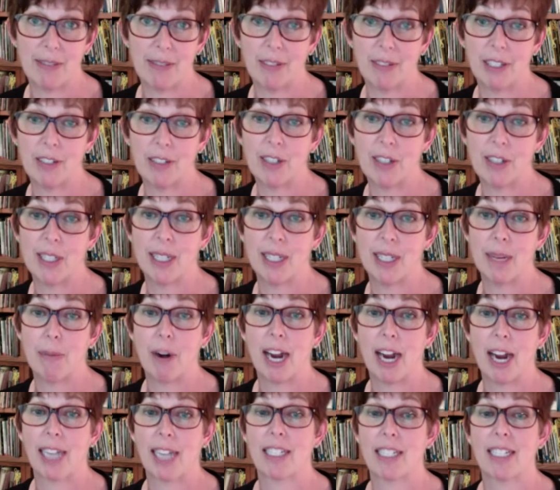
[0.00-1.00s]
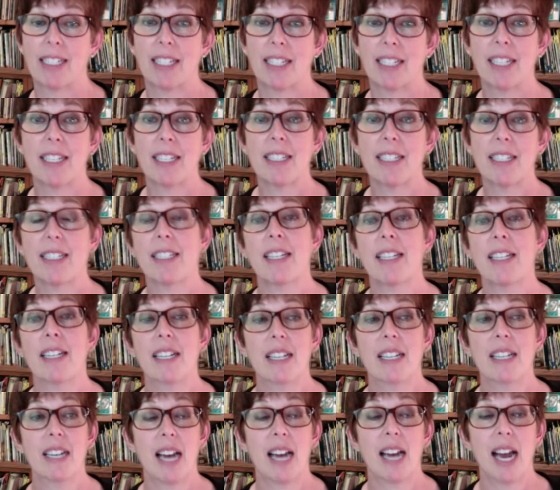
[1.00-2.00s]
literacy practices,
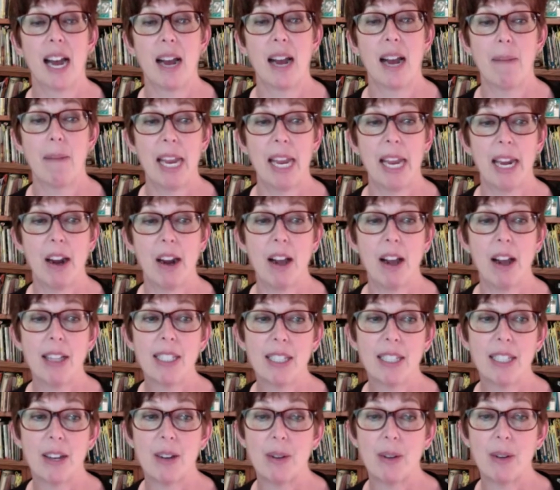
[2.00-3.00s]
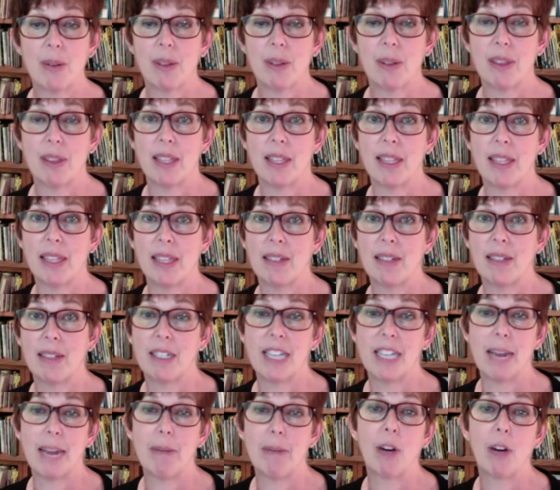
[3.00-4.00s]
and also
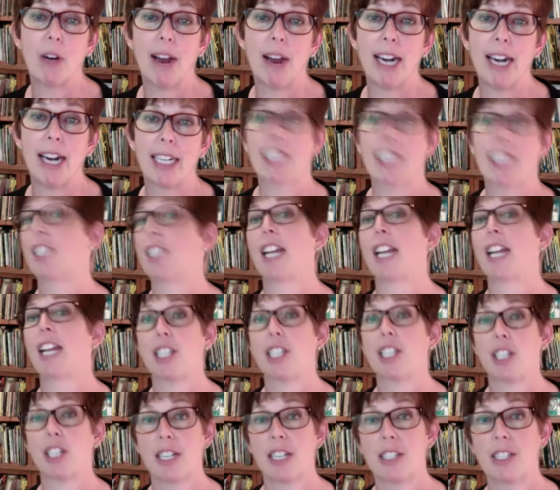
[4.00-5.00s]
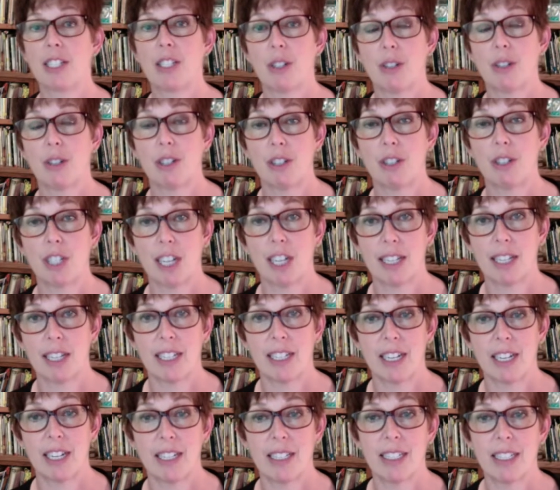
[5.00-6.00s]
democratic education and social
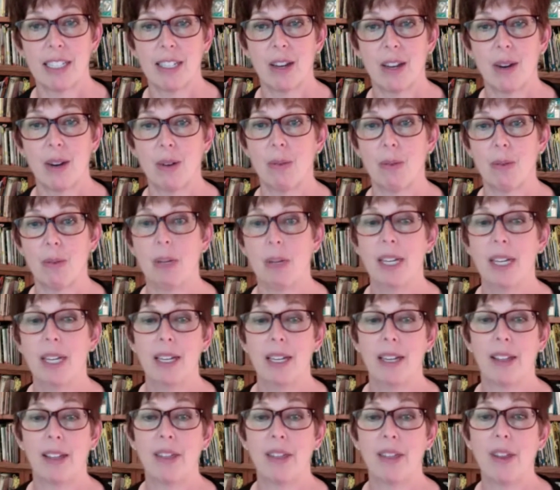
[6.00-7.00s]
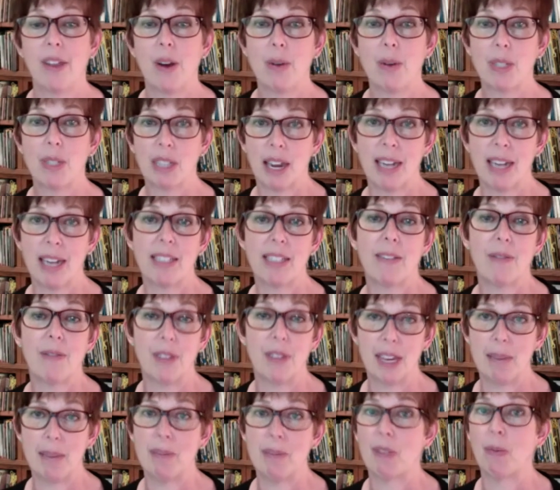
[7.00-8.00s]
justice. So those kinds of
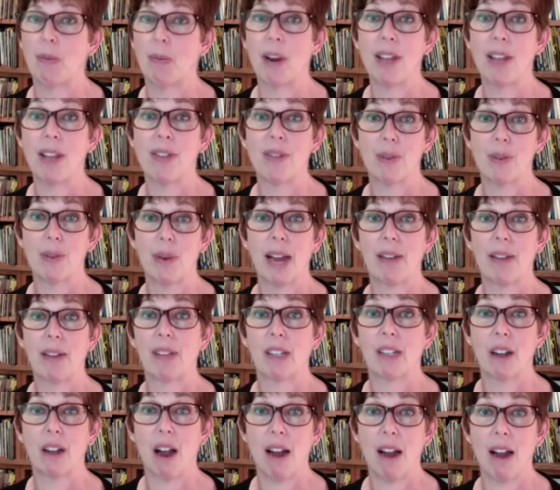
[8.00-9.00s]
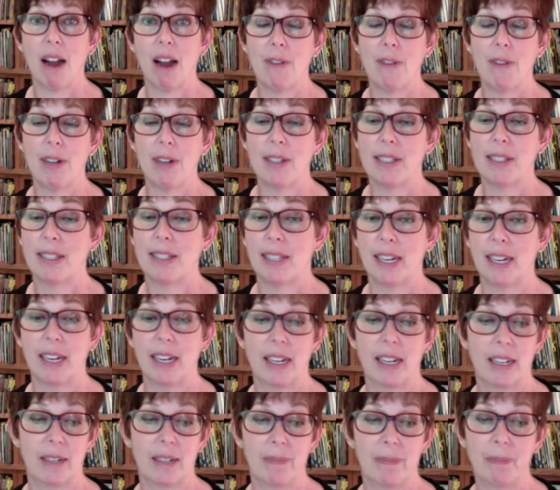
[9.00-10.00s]
themes run throughout the conference
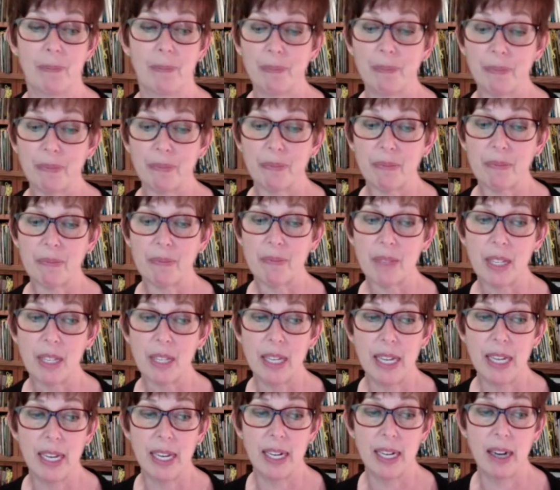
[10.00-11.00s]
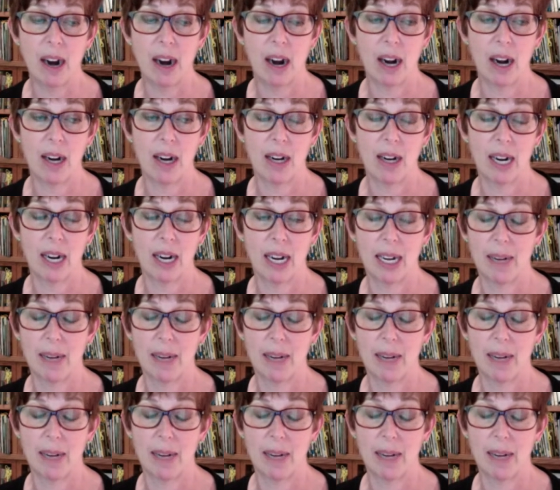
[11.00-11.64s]
in our